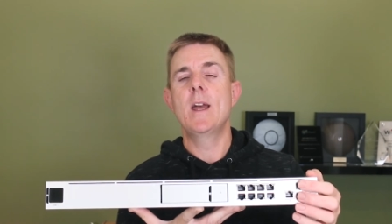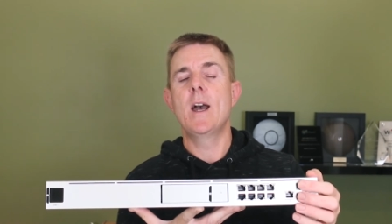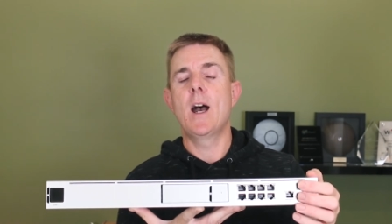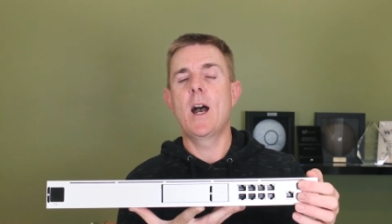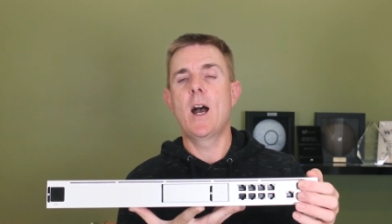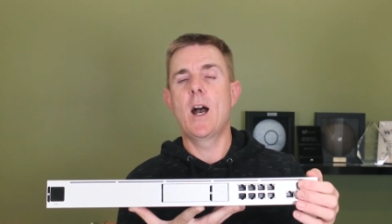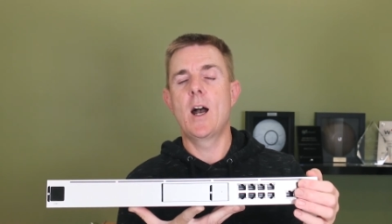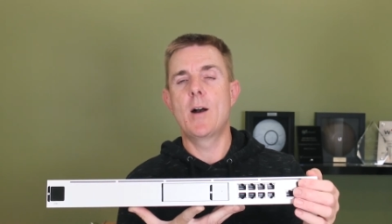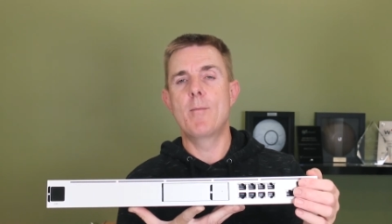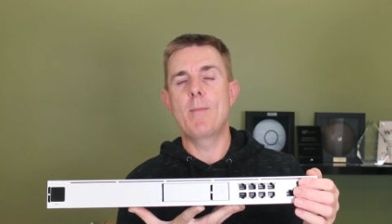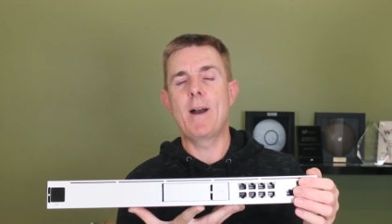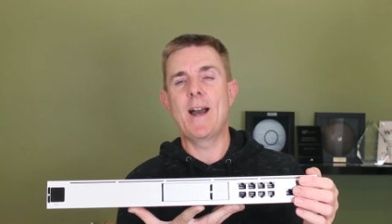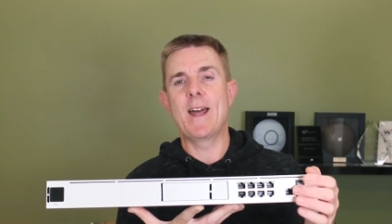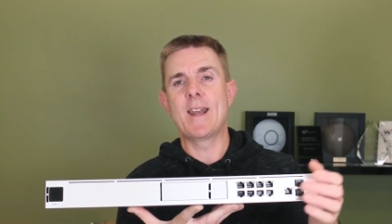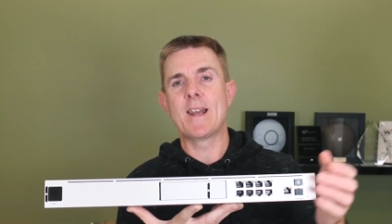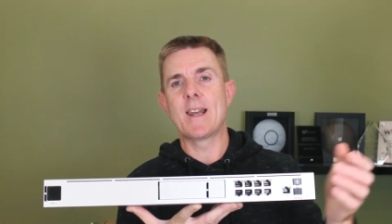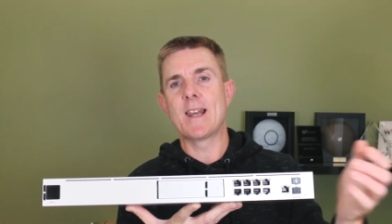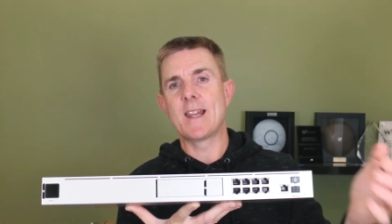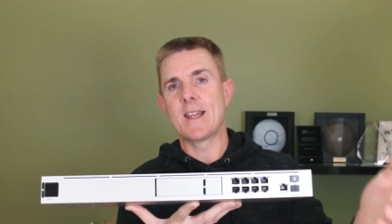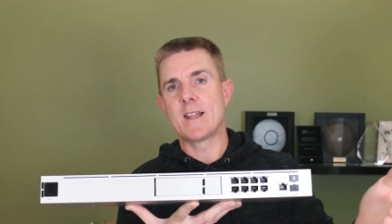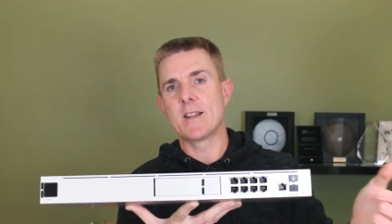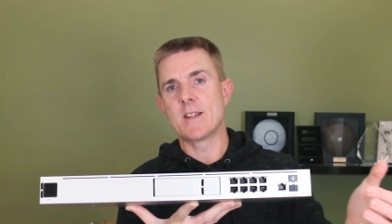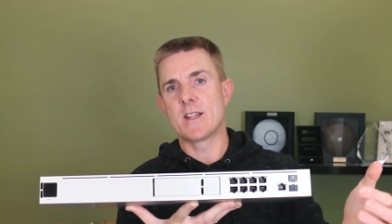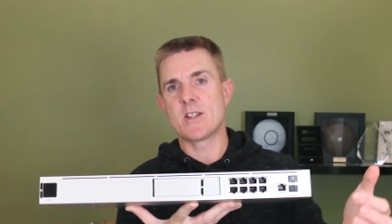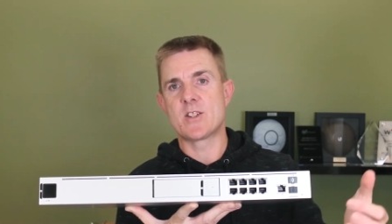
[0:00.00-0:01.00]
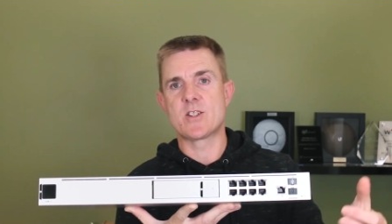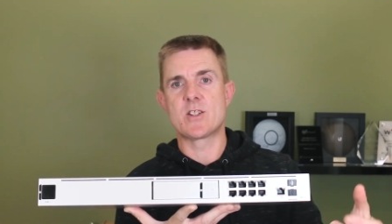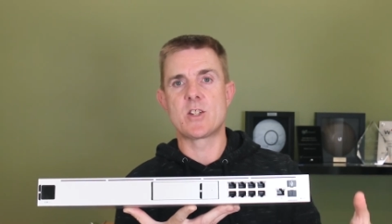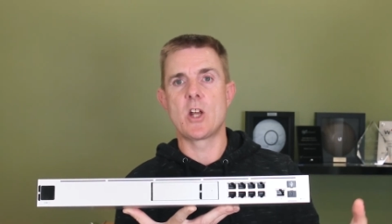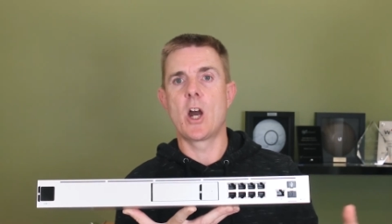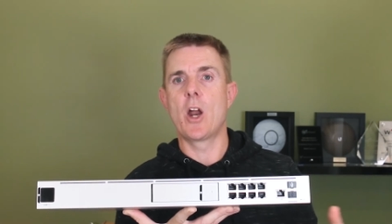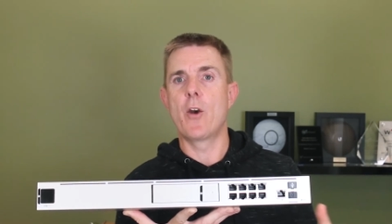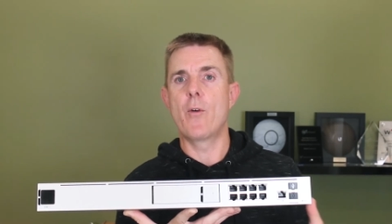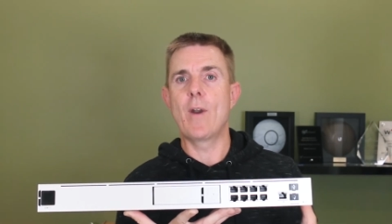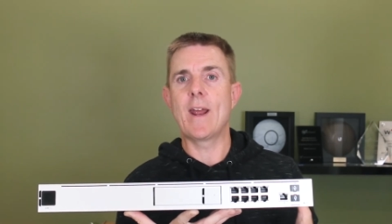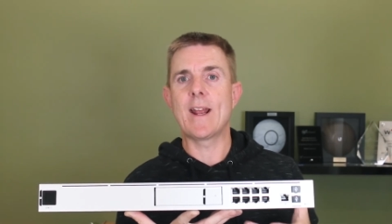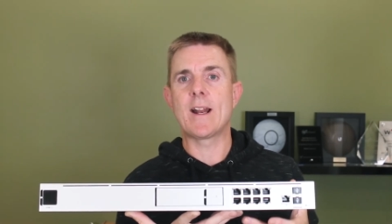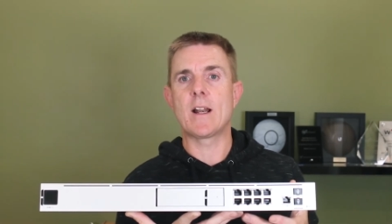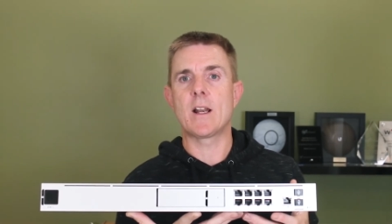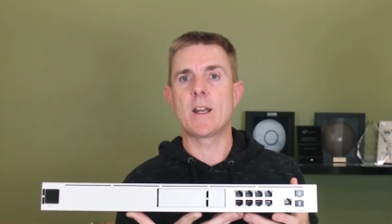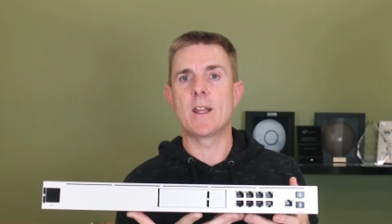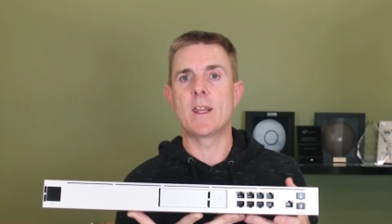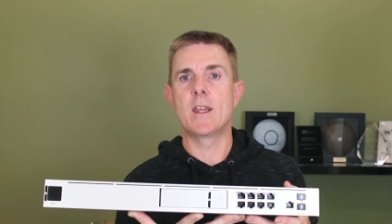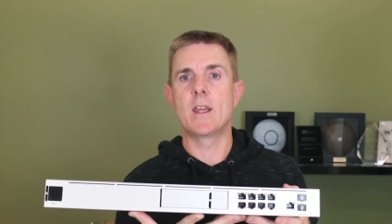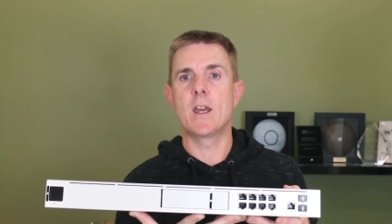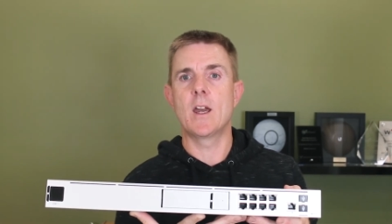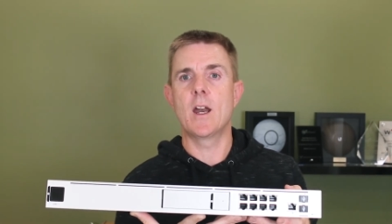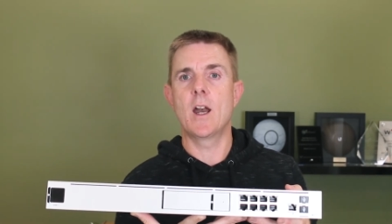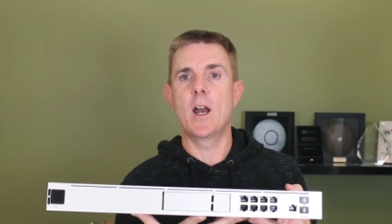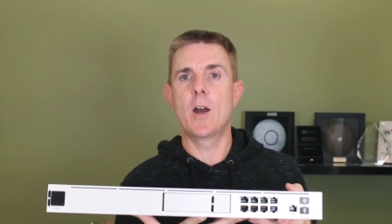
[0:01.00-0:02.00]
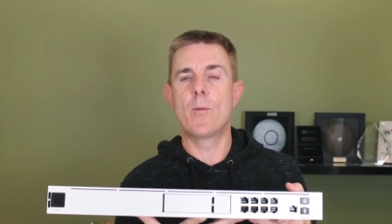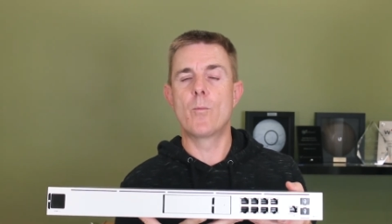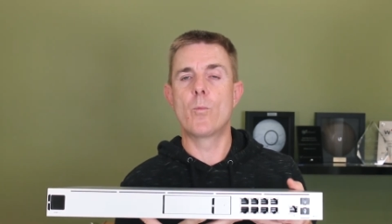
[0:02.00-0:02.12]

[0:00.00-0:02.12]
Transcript: and link this directly